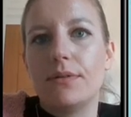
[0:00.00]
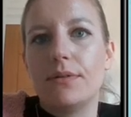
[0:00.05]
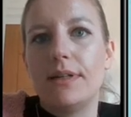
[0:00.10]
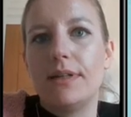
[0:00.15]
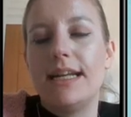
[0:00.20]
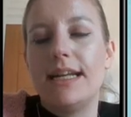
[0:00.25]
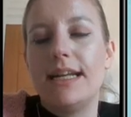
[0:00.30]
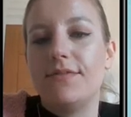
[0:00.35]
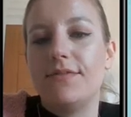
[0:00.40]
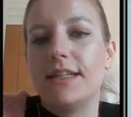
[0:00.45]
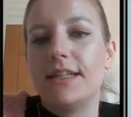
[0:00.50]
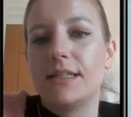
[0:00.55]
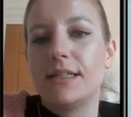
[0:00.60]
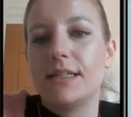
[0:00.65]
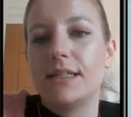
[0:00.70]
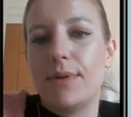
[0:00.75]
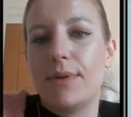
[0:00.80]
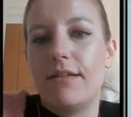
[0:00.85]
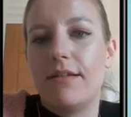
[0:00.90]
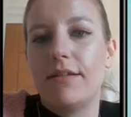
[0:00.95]
lived
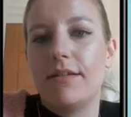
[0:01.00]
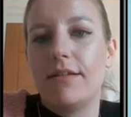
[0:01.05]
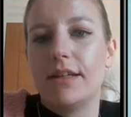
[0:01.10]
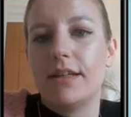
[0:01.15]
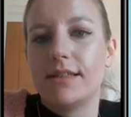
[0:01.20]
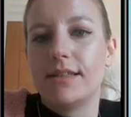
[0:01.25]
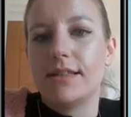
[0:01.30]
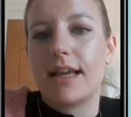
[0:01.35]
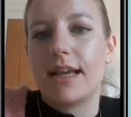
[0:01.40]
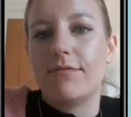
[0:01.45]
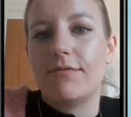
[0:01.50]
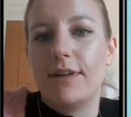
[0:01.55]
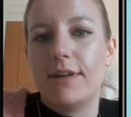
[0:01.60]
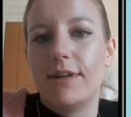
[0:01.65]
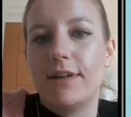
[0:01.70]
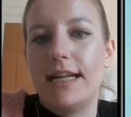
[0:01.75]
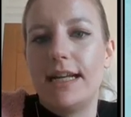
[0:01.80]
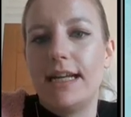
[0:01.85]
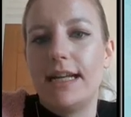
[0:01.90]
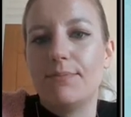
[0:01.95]
experience can
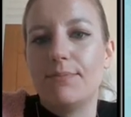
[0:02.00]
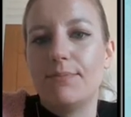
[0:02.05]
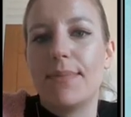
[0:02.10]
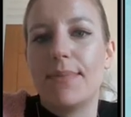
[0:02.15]
really